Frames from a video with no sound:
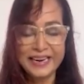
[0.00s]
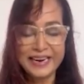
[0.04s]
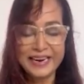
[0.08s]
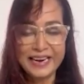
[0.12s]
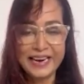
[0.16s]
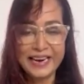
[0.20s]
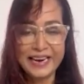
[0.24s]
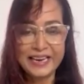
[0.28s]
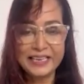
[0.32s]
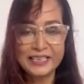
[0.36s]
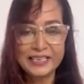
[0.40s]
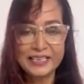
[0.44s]

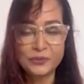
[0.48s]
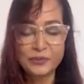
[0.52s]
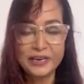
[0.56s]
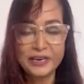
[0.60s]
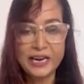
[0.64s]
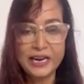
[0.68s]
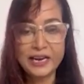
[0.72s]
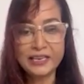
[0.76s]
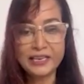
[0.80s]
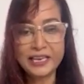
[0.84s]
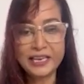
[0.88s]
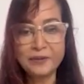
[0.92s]
And when
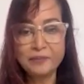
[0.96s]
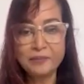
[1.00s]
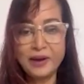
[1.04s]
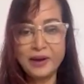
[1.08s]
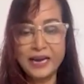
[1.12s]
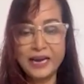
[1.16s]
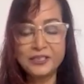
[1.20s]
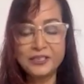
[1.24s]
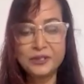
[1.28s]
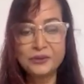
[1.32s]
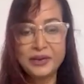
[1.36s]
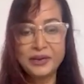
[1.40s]
I came
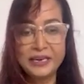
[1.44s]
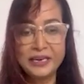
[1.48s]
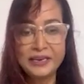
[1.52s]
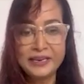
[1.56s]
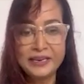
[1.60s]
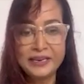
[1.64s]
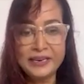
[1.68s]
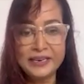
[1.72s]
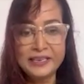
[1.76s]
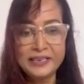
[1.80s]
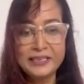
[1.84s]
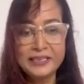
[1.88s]
back to
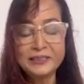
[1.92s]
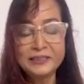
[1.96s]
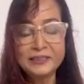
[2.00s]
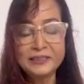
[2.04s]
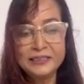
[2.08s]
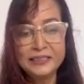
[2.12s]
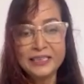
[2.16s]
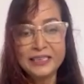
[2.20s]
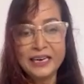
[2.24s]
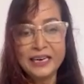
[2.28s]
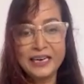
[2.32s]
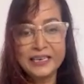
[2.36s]
India,
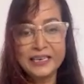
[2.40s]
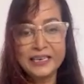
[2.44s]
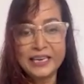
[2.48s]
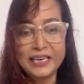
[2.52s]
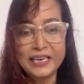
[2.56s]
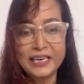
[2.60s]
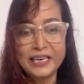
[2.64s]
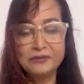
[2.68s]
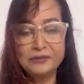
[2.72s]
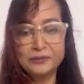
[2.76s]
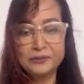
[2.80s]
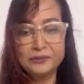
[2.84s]
I
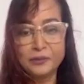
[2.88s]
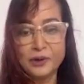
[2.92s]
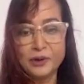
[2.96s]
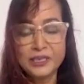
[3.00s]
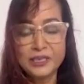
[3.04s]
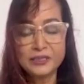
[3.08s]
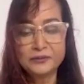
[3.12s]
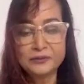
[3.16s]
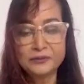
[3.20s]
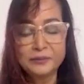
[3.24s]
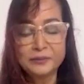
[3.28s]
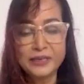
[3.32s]
gave
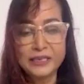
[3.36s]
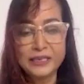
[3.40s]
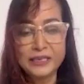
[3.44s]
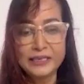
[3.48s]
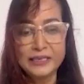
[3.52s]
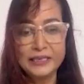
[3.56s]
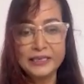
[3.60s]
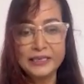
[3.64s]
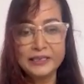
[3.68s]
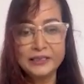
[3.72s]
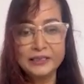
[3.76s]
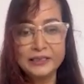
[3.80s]
one of
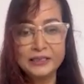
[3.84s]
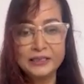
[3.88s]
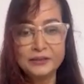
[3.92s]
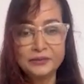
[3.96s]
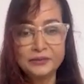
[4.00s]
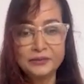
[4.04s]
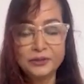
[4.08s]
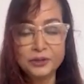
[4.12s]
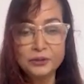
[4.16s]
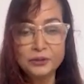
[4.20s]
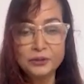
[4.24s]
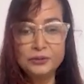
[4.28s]
my
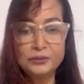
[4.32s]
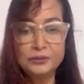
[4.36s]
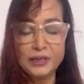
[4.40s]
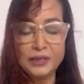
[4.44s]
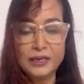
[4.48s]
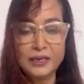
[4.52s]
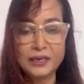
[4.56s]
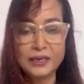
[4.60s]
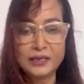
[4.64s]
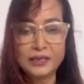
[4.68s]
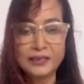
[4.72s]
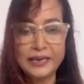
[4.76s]
few
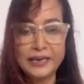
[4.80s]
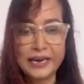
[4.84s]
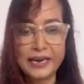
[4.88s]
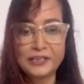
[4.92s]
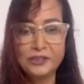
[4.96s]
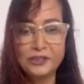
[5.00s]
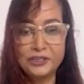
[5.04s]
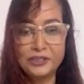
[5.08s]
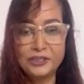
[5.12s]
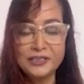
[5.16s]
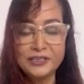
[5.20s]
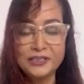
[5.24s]

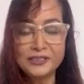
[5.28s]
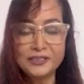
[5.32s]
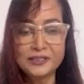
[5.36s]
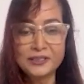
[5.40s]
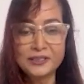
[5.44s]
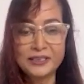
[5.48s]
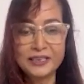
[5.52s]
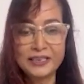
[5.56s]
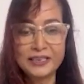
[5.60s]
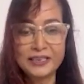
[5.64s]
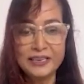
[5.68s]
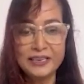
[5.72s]

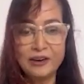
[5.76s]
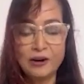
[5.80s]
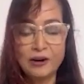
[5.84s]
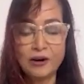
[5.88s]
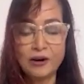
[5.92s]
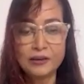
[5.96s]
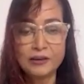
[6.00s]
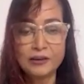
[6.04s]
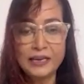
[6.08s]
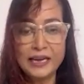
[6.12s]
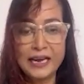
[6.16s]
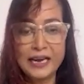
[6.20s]
lectures
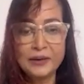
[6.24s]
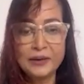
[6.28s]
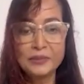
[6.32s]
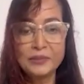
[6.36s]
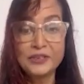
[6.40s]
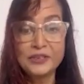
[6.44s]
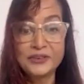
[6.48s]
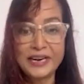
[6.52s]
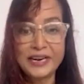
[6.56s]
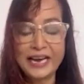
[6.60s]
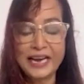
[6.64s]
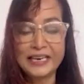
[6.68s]
on
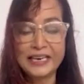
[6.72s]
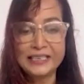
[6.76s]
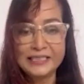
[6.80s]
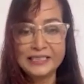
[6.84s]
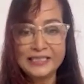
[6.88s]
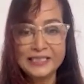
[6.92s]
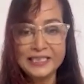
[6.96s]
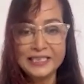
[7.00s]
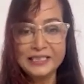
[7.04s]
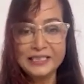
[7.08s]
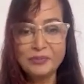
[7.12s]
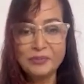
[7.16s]
climate
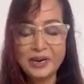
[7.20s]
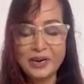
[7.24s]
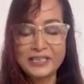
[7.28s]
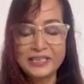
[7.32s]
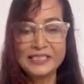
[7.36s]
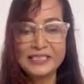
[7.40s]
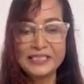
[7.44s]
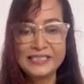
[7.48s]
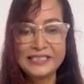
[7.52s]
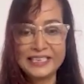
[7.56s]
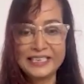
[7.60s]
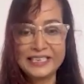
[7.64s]
reality
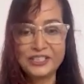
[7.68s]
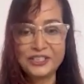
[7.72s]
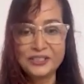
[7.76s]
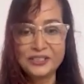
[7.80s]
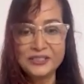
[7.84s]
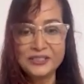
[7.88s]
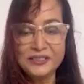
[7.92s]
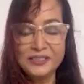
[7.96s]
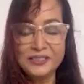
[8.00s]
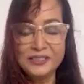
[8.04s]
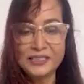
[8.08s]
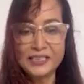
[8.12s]

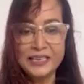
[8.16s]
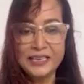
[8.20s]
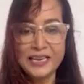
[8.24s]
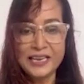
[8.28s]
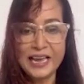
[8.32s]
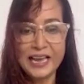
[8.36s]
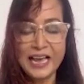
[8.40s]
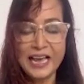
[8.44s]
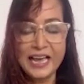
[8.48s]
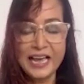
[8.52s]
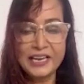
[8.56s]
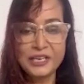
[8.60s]
presentations.
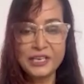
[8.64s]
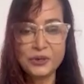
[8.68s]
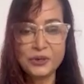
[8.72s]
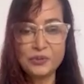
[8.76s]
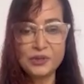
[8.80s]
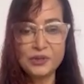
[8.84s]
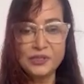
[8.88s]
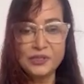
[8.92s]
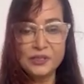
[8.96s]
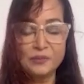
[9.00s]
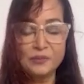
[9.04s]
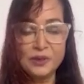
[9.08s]
And it
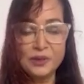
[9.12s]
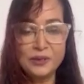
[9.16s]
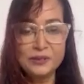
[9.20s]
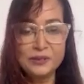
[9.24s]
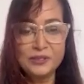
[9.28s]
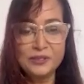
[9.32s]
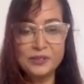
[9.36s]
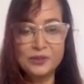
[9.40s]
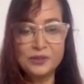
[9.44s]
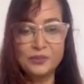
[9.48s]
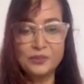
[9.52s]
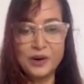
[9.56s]
was
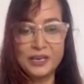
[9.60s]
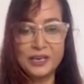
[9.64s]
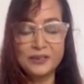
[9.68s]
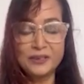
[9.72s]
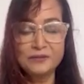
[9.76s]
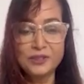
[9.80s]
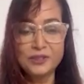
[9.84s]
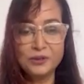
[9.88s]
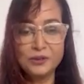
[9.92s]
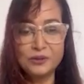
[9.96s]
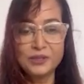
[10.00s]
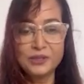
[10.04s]
amongst one
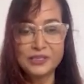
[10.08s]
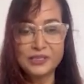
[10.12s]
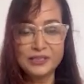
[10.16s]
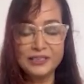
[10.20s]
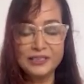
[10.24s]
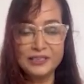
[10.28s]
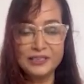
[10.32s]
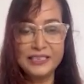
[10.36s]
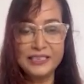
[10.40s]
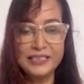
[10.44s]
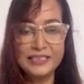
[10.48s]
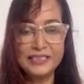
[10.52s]
of those
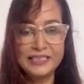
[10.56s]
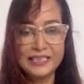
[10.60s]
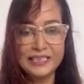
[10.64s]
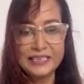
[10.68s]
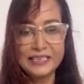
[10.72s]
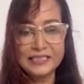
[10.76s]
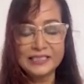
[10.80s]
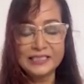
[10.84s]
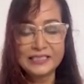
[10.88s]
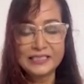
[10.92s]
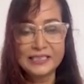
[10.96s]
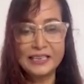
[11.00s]
early
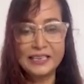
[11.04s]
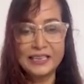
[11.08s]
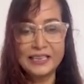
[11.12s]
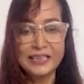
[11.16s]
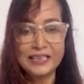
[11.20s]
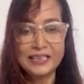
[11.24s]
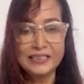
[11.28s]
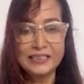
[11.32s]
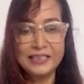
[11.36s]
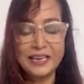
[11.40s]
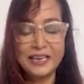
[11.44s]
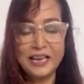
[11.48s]
days
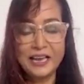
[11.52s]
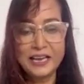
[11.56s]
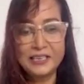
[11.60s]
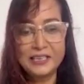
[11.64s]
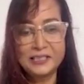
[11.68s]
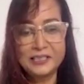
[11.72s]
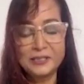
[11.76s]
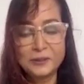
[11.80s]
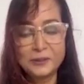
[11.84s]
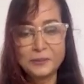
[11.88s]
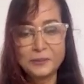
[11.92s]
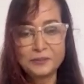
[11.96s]

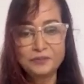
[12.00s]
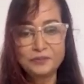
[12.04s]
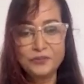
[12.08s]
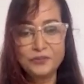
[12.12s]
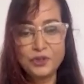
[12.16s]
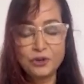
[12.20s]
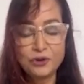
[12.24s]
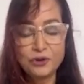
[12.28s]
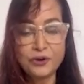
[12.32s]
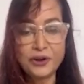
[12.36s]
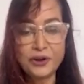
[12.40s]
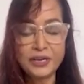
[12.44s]
that
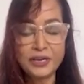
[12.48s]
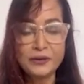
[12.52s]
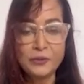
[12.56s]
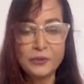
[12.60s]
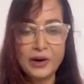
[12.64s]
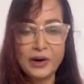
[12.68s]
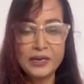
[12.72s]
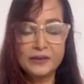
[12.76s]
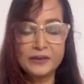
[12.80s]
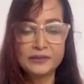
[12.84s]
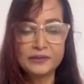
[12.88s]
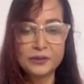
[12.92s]
during
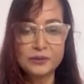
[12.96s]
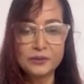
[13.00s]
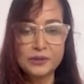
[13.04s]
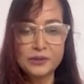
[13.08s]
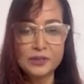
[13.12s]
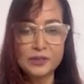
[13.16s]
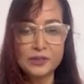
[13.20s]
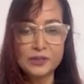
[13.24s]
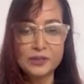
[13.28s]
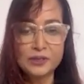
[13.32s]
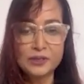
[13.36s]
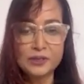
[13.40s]
one of those
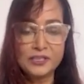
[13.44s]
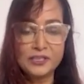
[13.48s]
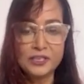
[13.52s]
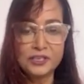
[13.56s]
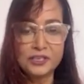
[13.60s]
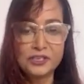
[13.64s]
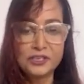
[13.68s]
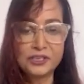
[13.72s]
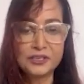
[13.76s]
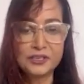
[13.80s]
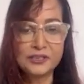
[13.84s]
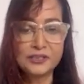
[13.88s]

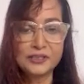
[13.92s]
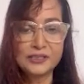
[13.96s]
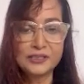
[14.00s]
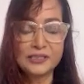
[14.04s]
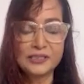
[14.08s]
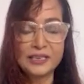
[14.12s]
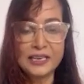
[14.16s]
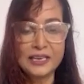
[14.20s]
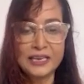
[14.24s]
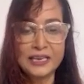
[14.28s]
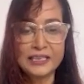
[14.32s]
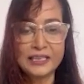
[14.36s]

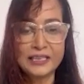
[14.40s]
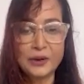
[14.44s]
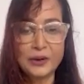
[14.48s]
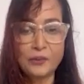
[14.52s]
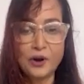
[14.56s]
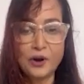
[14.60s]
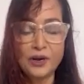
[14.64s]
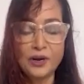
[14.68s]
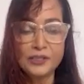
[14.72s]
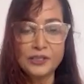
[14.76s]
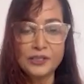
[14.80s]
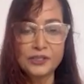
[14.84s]
conversations, there
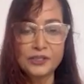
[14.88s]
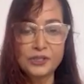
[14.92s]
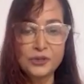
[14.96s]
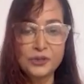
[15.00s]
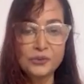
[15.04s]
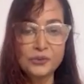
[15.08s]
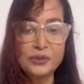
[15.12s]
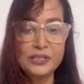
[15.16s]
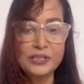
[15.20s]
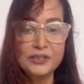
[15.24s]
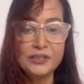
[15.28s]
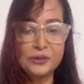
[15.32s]
was a
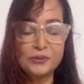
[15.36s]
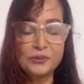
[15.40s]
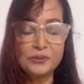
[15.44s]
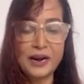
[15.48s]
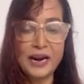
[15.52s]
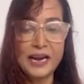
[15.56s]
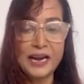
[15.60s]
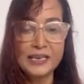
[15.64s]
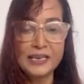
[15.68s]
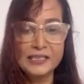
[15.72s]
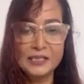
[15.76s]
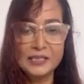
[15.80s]
student who
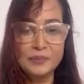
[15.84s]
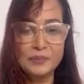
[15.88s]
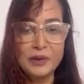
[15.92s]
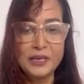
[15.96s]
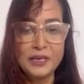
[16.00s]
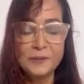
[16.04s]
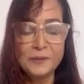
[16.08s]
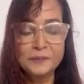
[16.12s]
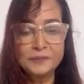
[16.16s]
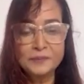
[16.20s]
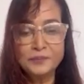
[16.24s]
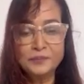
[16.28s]
asked
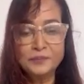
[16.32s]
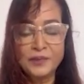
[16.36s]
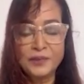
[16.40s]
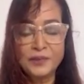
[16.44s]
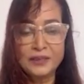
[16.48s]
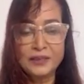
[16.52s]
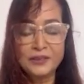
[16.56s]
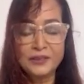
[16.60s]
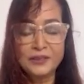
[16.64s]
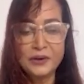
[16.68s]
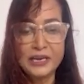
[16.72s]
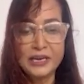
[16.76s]
me
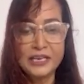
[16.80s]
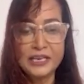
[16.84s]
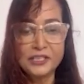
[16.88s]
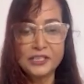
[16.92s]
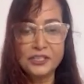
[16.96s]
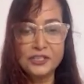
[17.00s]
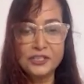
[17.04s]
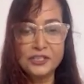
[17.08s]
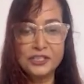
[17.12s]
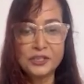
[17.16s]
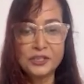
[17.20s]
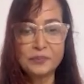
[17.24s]
the
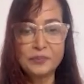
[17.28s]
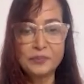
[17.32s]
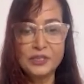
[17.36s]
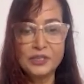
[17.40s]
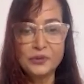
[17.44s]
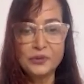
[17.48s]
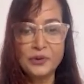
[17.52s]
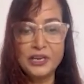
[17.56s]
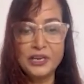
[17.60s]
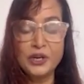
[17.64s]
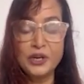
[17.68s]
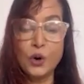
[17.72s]
relationship
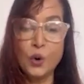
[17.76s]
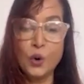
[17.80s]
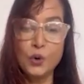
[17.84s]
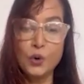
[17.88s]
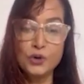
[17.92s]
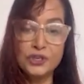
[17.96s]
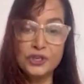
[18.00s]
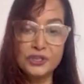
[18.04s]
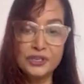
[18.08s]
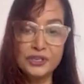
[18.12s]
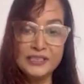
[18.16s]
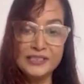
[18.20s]
between
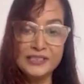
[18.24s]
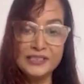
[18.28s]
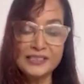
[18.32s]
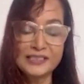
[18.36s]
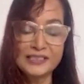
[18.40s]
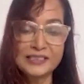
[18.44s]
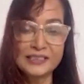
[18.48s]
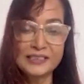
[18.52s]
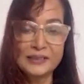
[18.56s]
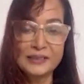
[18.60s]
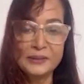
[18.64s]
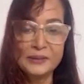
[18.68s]

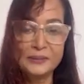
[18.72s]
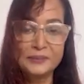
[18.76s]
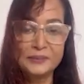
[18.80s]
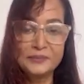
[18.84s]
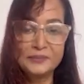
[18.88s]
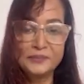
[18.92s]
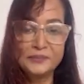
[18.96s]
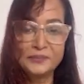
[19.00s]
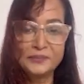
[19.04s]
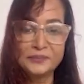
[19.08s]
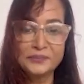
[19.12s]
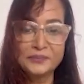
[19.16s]
oceans
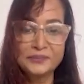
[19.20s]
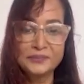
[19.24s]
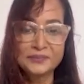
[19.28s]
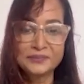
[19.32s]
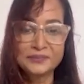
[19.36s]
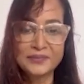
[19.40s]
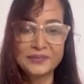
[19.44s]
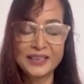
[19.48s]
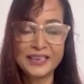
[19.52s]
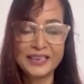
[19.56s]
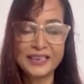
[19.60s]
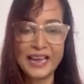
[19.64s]

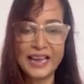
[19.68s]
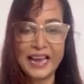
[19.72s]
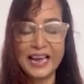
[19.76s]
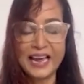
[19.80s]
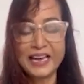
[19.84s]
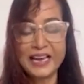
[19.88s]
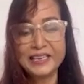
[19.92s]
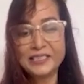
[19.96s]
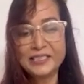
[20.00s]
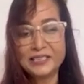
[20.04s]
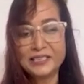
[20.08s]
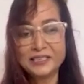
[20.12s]

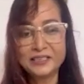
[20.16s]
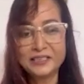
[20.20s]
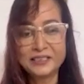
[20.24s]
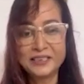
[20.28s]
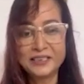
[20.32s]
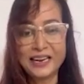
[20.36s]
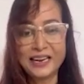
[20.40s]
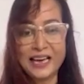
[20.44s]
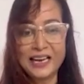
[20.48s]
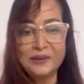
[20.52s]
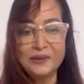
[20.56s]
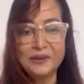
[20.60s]
and
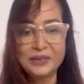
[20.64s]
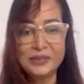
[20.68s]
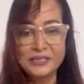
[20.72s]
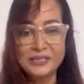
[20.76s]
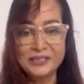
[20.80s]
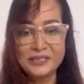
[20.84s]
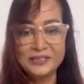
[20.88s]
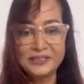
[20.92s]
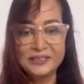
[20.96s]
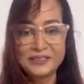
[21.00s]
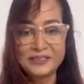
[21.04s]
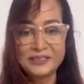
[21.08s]
climate.